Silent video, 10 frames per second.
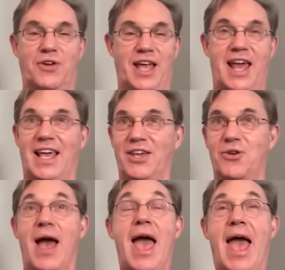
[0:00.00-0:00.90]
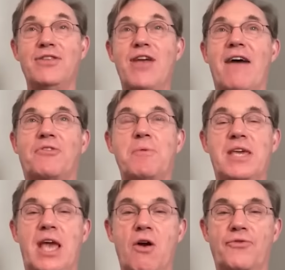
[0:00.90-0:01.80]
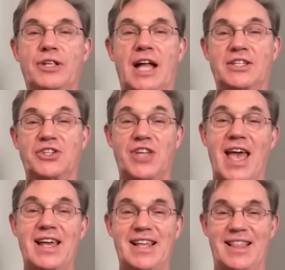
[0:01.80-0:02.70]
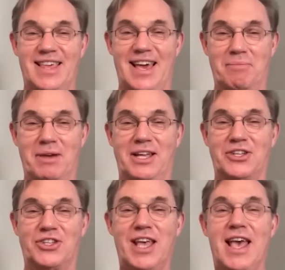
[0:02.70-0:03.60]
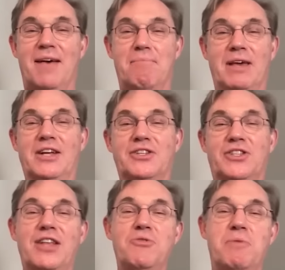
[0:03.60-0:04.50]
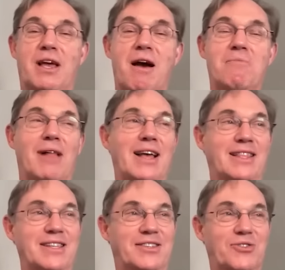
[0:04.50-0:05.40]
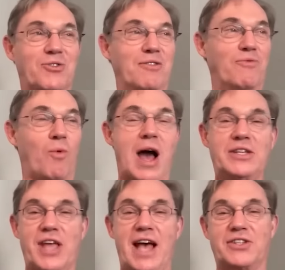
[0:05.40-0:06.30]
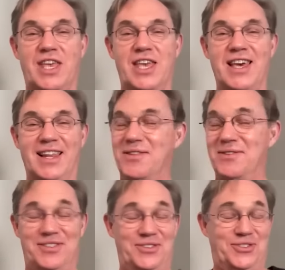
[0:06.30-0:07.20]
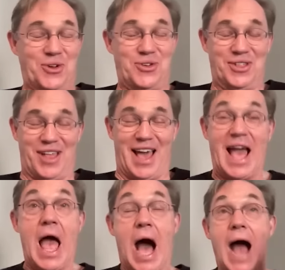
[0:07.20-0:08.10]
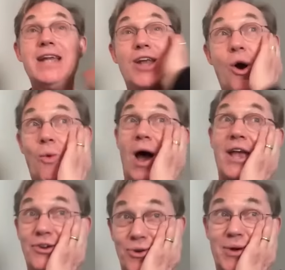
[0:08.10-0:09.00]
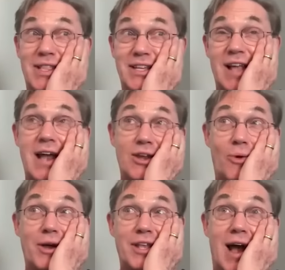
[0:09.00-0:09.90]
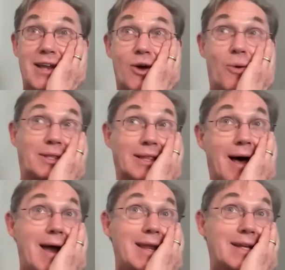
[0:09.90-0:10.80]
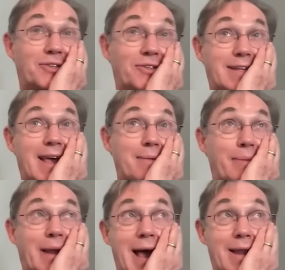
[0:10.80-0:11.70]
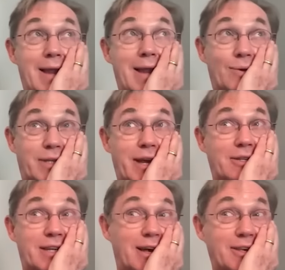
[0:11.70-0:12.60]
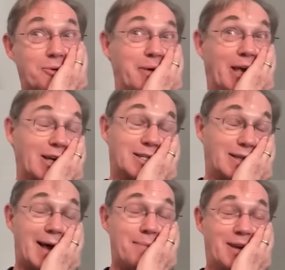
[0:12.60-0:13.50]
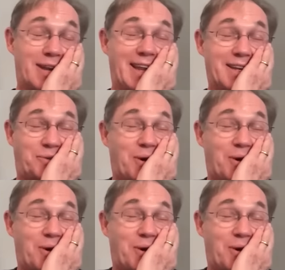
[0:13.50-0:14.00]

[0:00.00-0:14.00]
forgetting you and you have to be careful not to say anything because because then you become like this sort of wise ass kid and so you are like i know why you're doing this i know what i know what the line is that you're not saying but i don't dare tell you because i'm going to get in